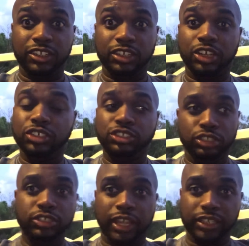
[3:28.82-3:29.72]
do
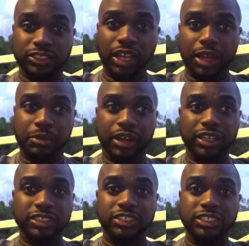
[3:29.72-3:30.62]
you like the job,
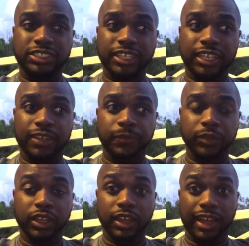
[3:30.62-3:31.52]
right? She said,
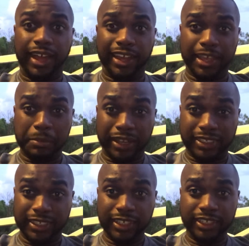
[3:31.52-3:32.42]
I like my
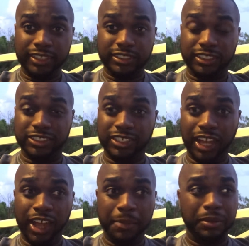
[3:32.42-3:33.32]
kids. The
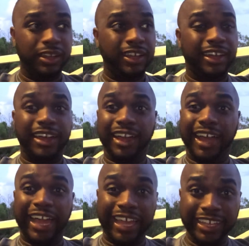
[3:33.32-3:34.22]
job,
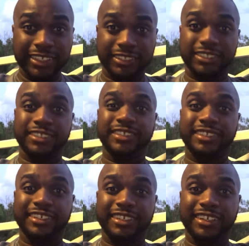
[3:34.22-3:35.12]
I hate.
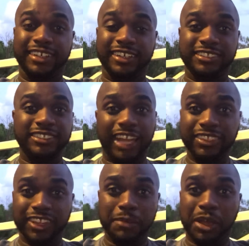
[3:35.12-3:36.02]
She said, I
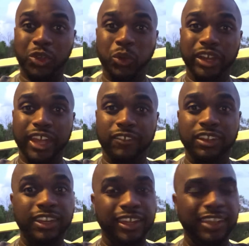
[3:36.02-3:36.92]
think about quitting
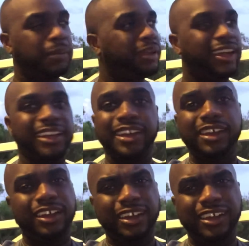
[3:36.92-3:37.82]
every day. I'm like,
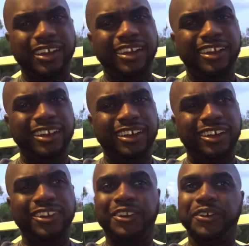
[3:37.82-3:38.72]

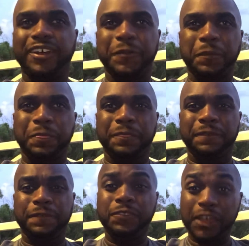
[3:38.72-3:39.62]
hold on now.
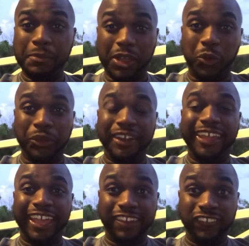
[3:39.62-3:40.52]
You think about quitting
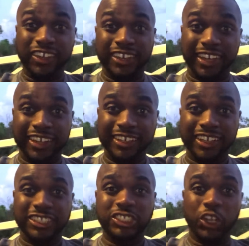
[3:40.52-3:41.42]
every day?
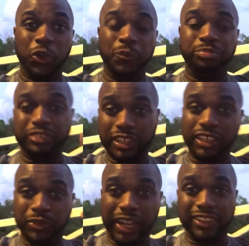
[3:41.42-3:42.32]
So
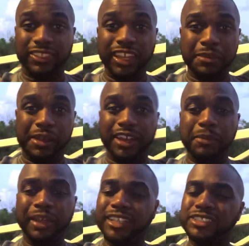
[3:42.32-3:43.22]
when I think about that,
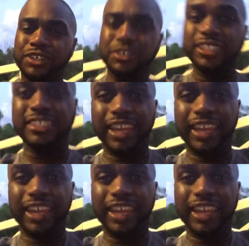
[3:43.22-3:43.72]
I'm like, so does